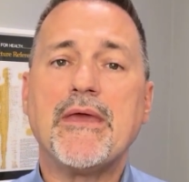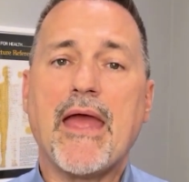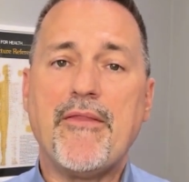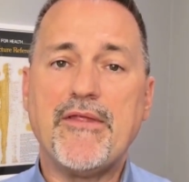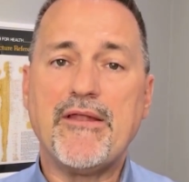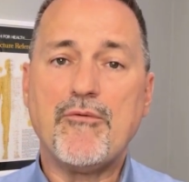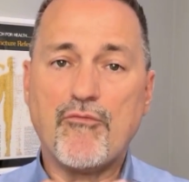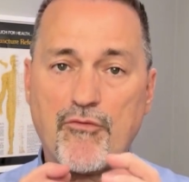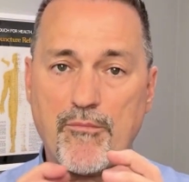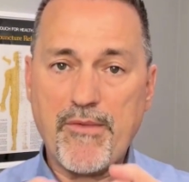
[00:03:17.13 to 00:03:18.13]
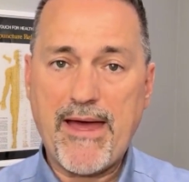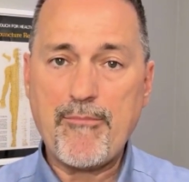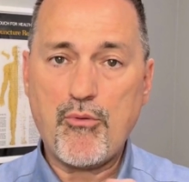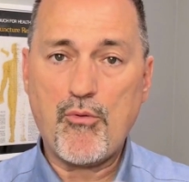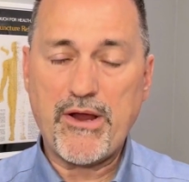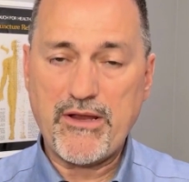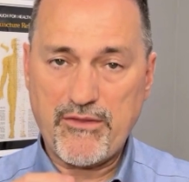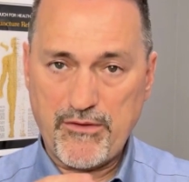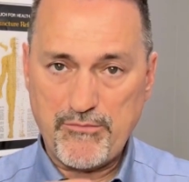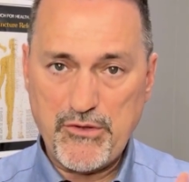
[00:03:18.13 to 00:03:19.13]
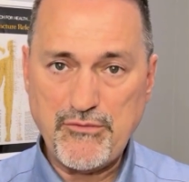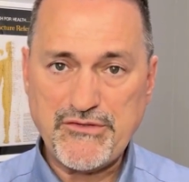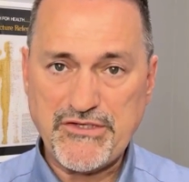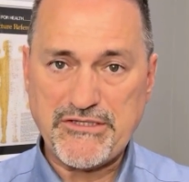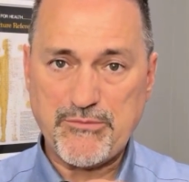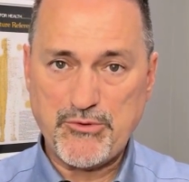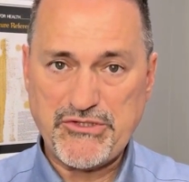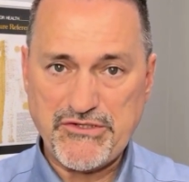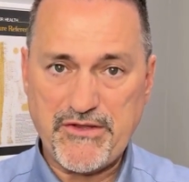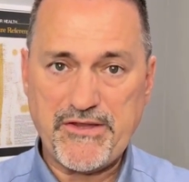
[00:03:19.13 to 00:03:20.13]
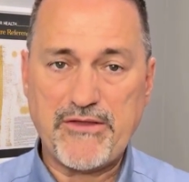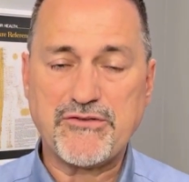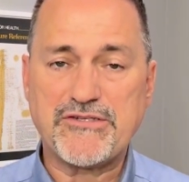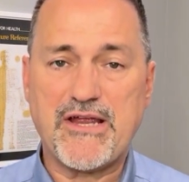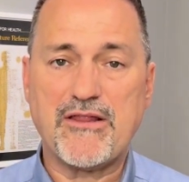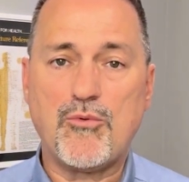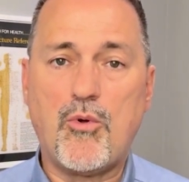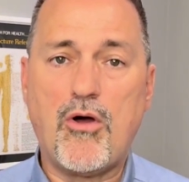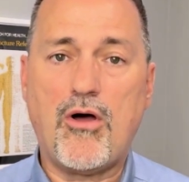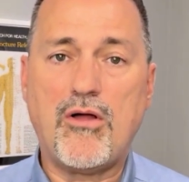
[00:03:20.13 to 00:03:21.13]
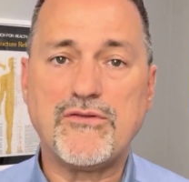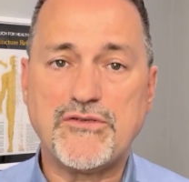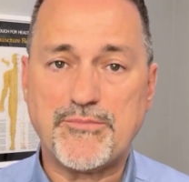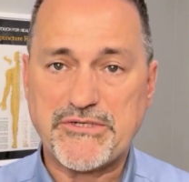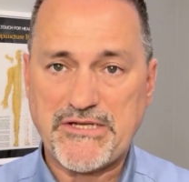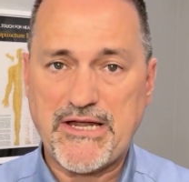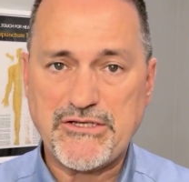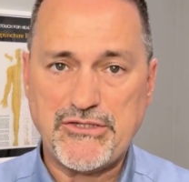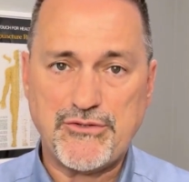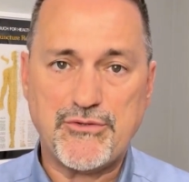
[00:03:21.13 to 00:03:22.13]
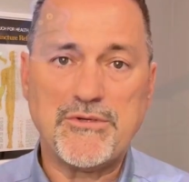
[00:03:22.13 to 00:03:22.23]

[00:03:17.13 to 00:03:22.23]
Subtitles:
And then from that point, the immune system, which is on the other side of the wall to protect you,